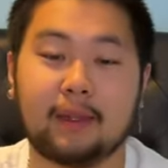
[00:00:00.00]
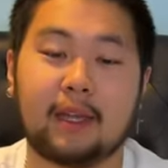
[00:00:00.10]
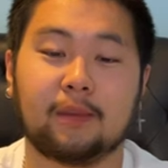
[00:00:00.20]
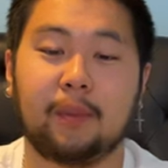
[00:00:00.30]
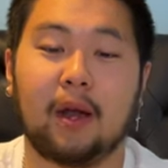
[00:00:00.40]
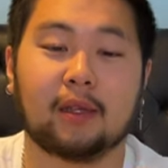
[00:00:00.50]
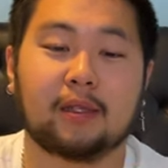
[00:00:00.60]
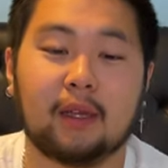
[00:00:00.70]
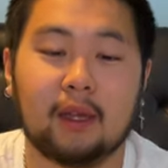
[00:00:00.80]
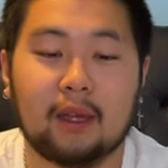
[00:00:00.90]
That's the box.
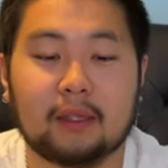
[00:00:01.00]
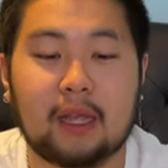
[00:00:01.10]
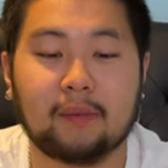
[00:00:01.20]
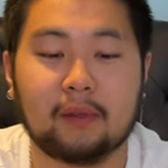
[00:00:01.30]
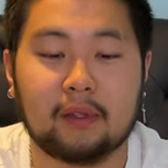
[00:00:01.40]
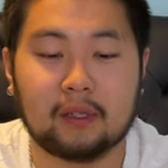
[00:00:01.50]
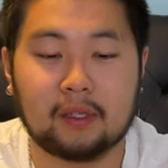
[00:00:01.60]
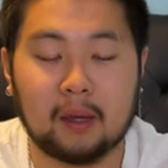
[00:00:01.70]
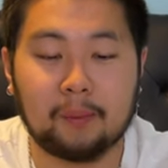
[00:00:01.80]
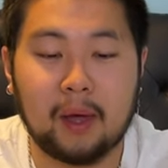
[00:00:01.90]
Time to just
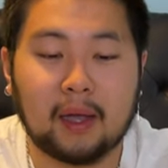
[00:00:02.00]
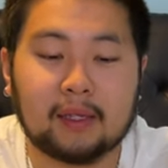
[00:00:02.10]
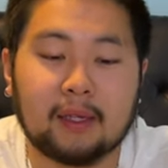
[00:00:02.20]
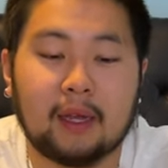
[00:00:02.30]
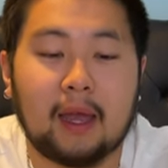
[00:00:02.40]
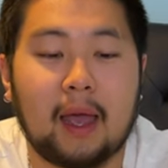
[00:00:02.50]
unbox it.